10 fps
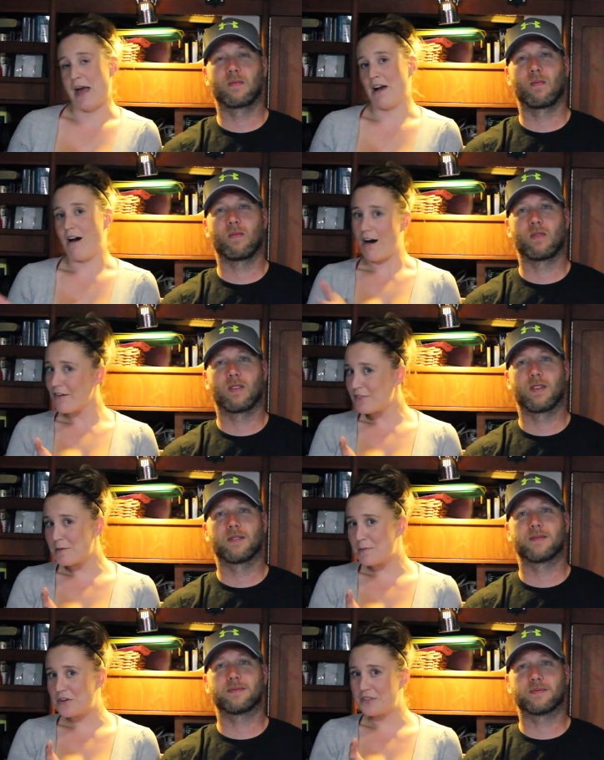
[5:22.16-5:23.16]
Speaker 1: back off
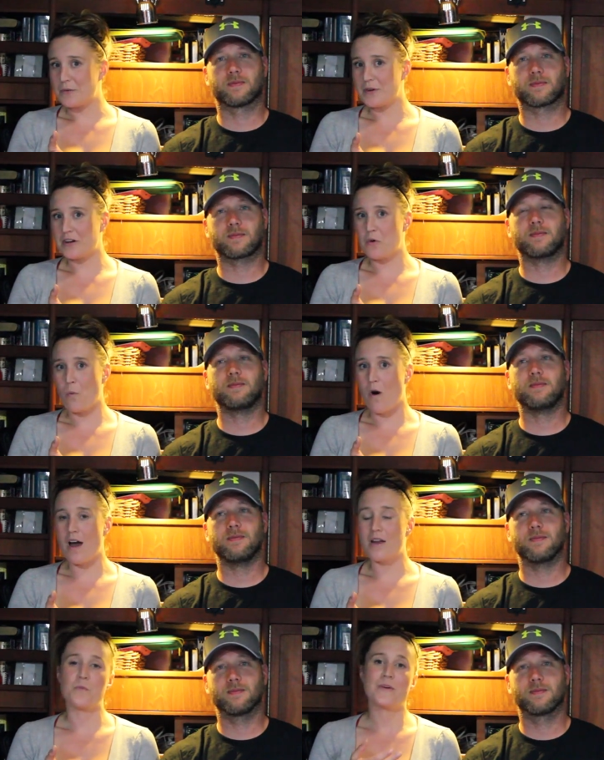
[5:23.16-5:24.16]
the boat that we don't
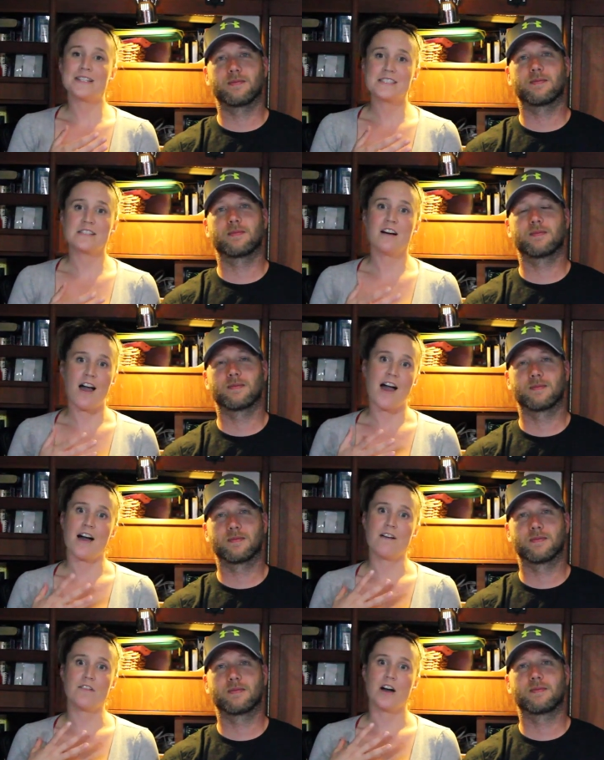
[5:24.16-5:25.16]
want, and we still
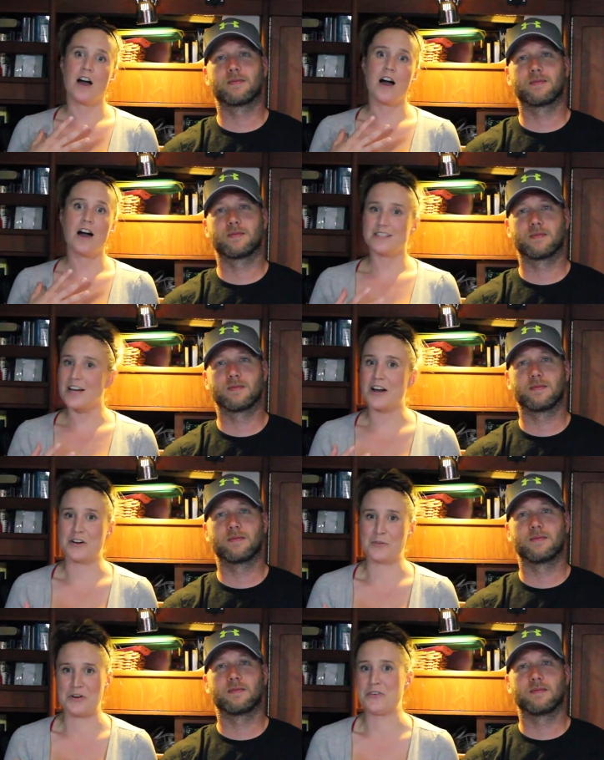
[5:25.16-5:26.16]
have a
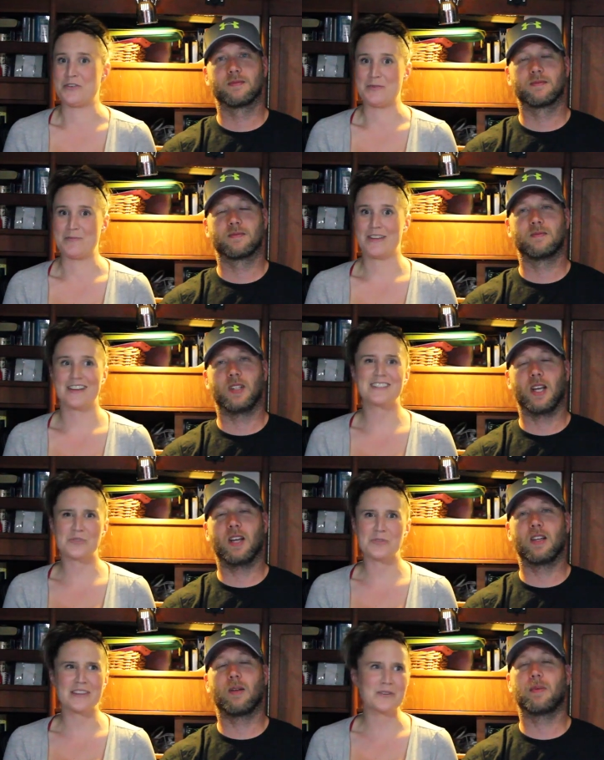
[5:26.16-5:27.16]
ton of room.
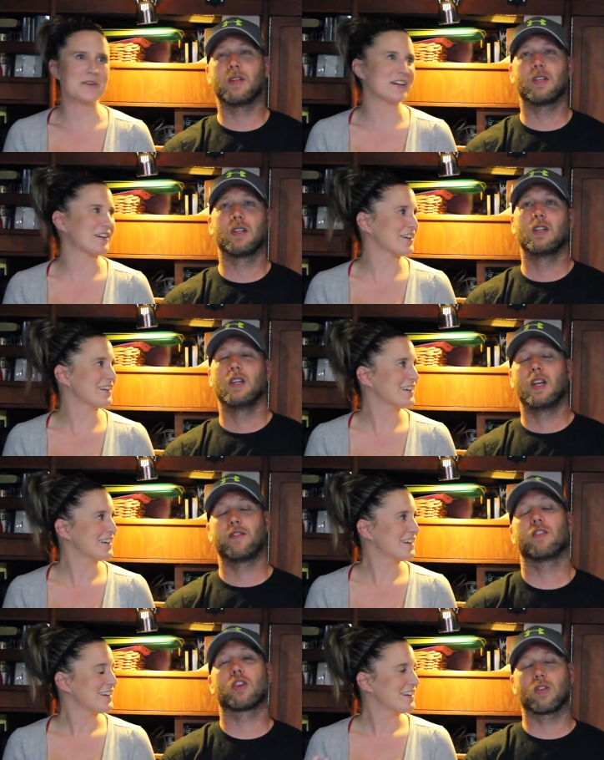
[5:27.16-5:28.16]
Speaker 2: Yeah, it's really weird.
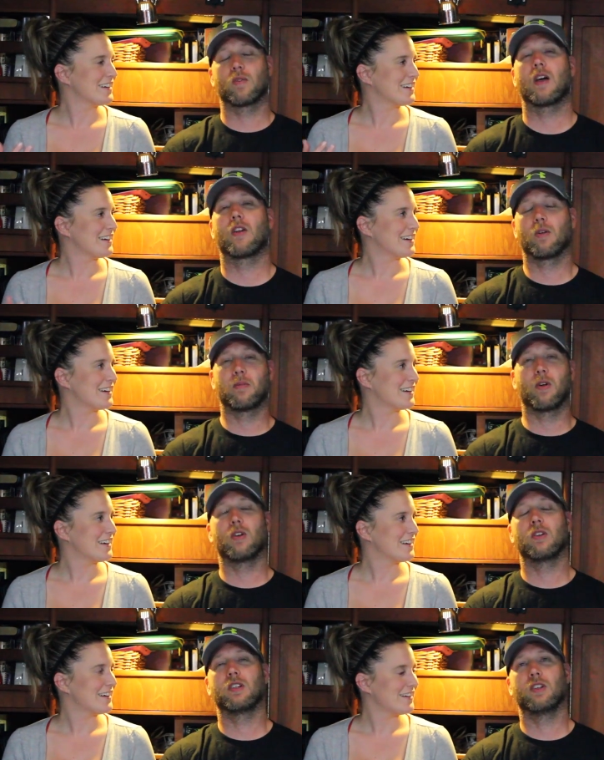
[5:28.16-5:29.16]
If you look around our
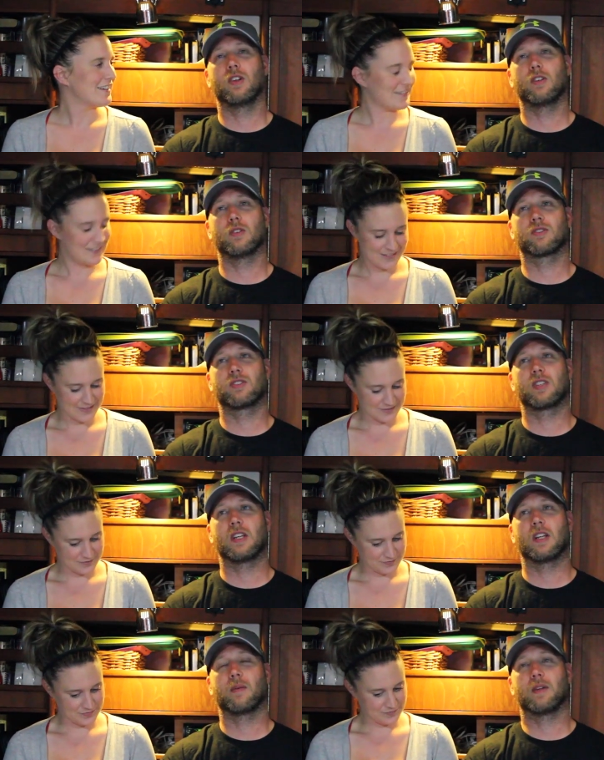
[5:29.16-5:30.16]
boat, you know, you'll
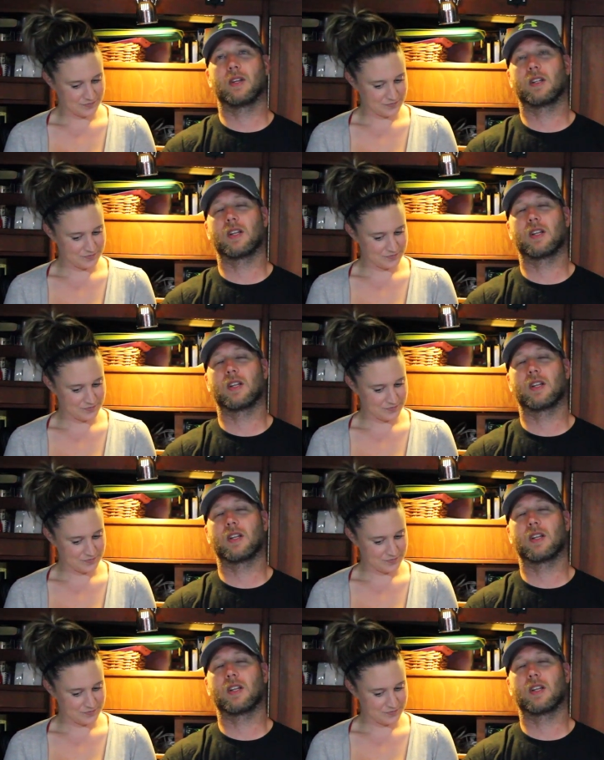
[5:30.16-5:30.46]
see. I mean,